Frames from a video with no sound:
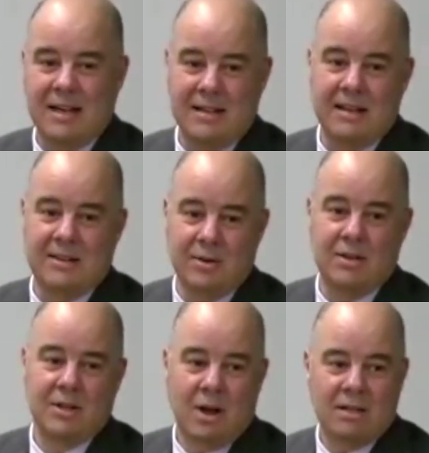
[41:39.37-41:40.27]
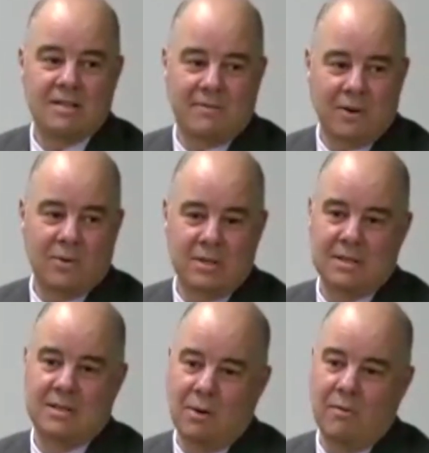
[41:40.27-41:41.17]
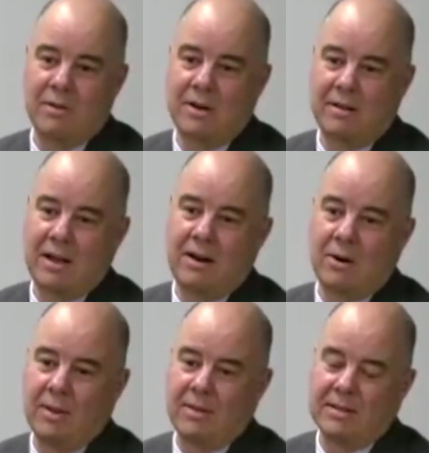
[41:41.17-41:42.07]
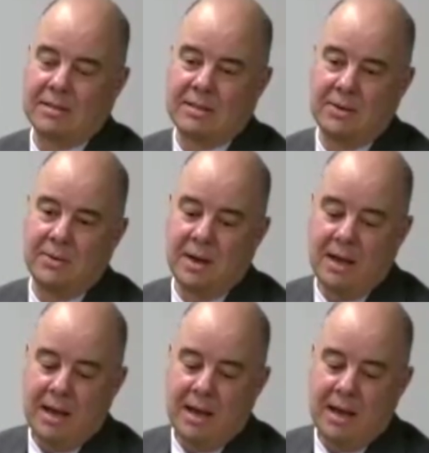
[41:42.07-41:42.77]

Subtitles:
and that there are lots of folks over there that are with us too.